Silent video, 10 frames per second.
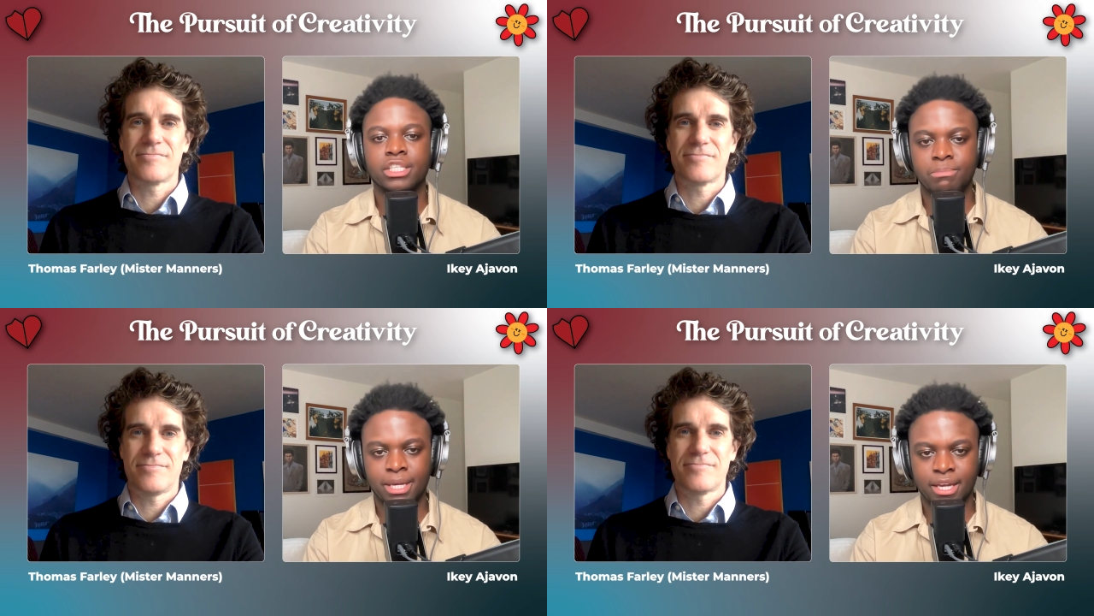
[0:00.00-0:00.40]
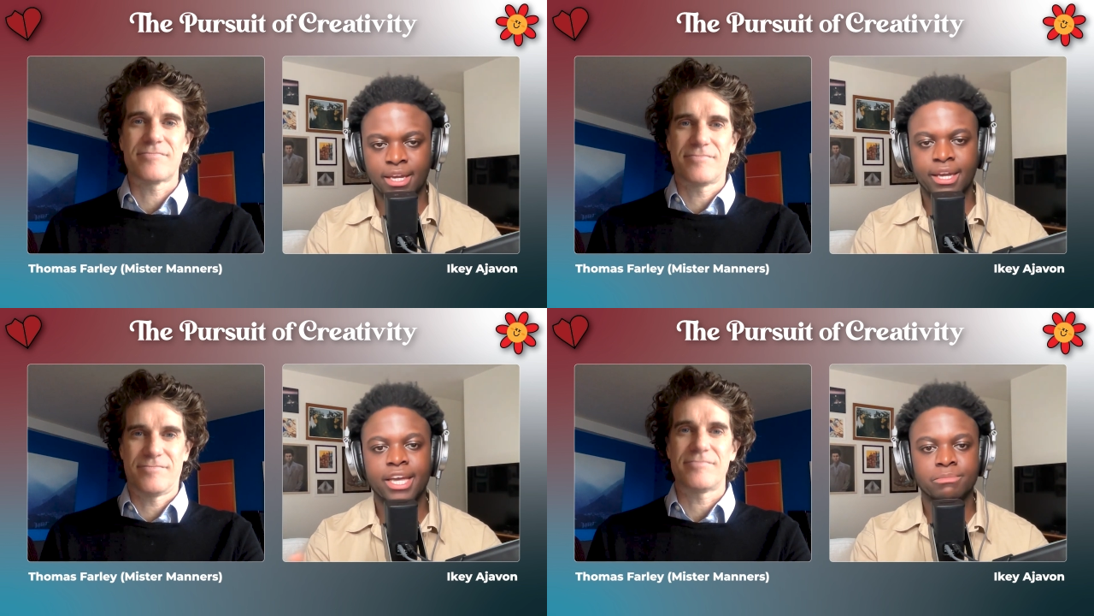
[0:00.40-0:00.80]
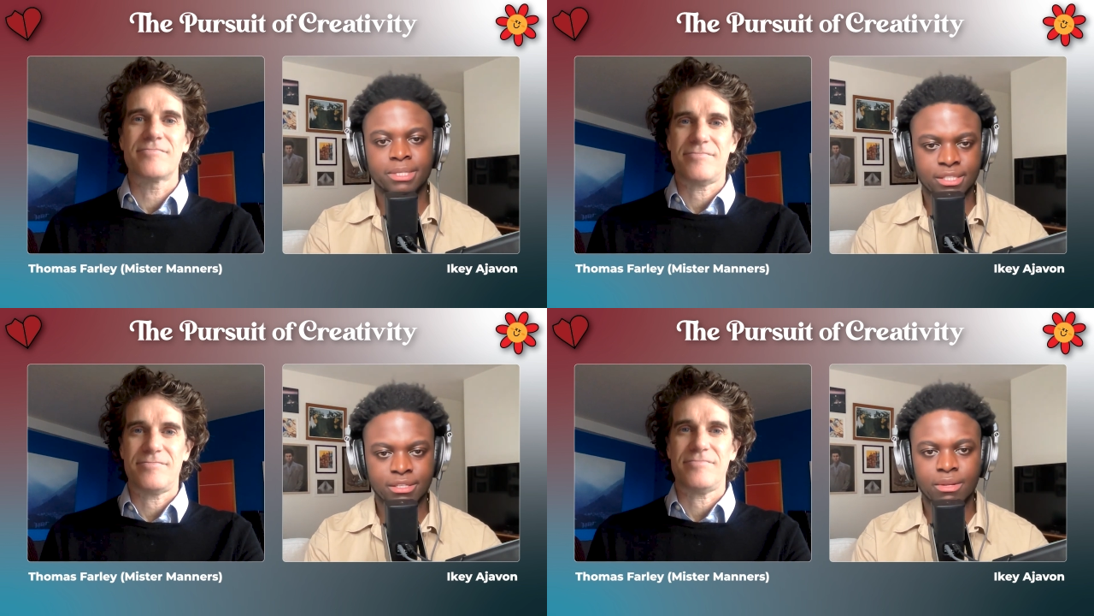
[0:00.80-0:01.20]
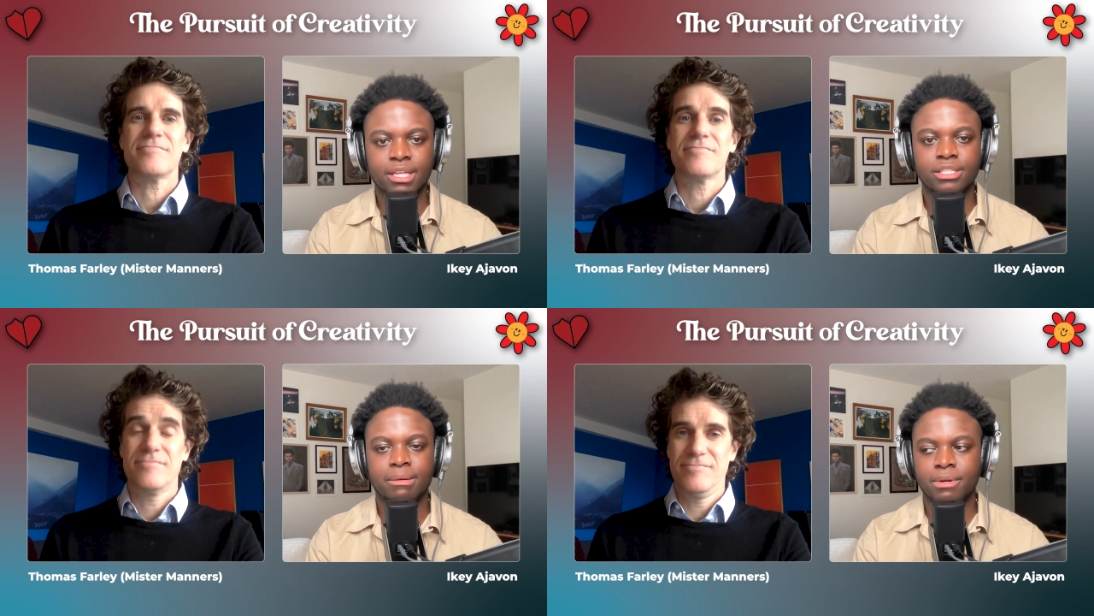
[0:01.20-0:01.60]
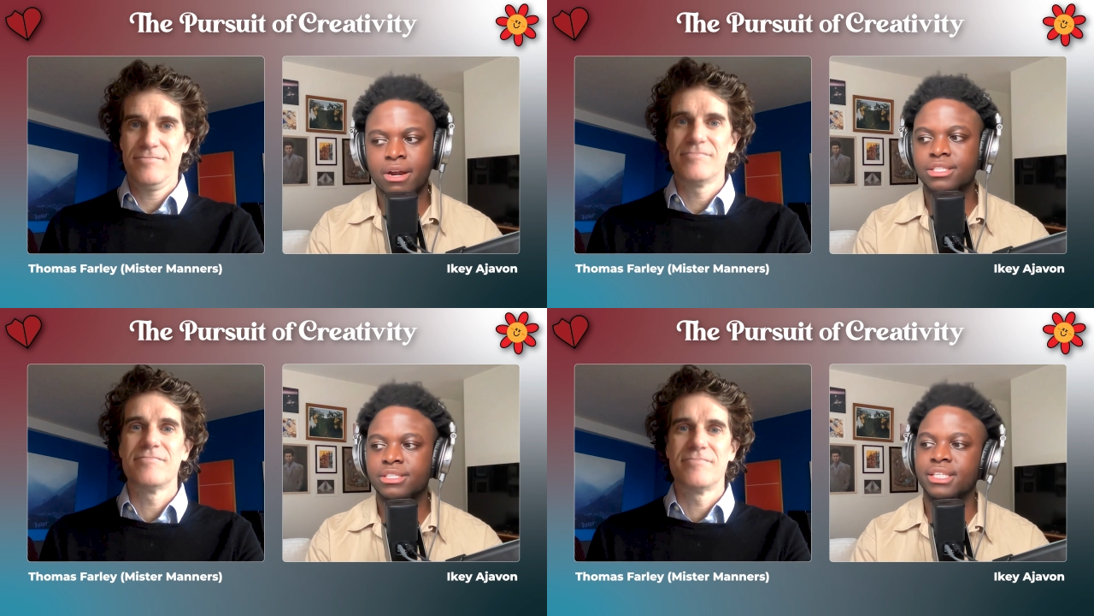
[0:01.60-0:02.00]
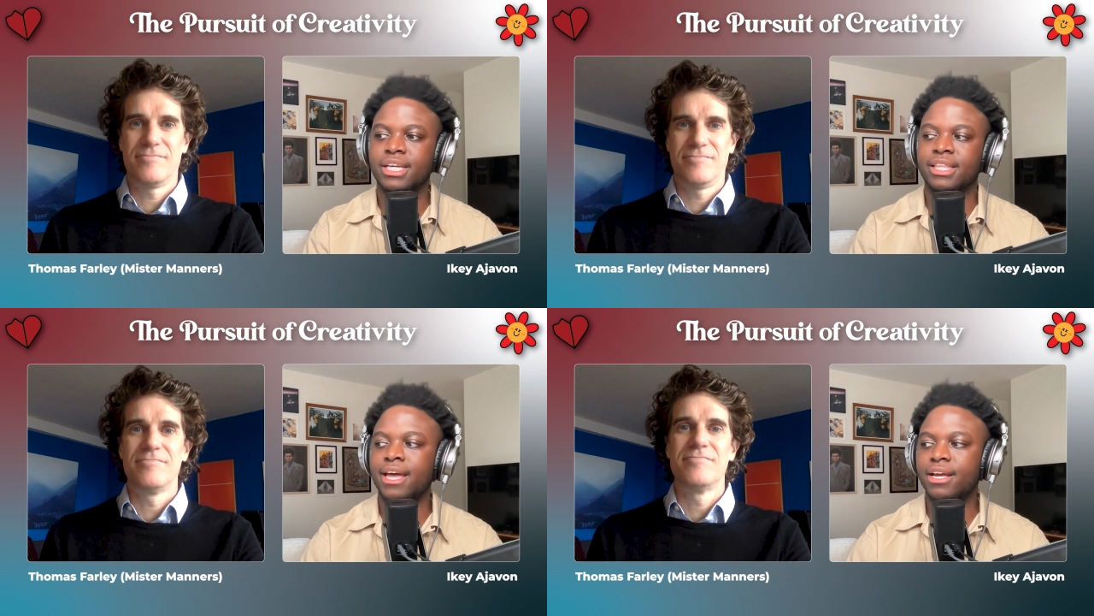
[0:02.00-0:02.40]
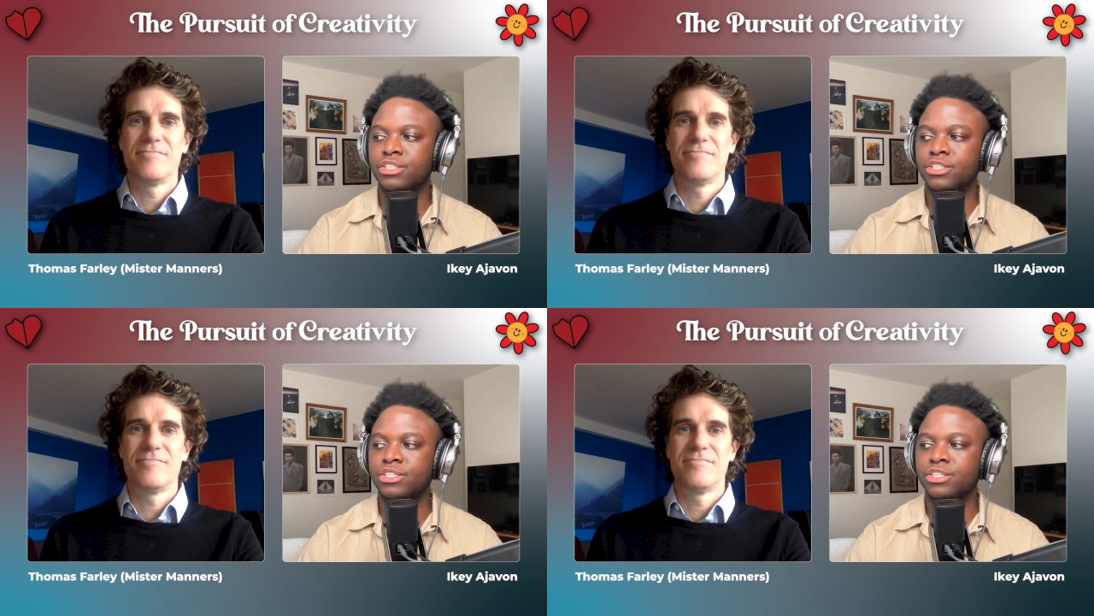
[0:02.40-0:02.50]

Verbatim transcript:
Speaker 1: speaking engagements and, and seminars and things like that.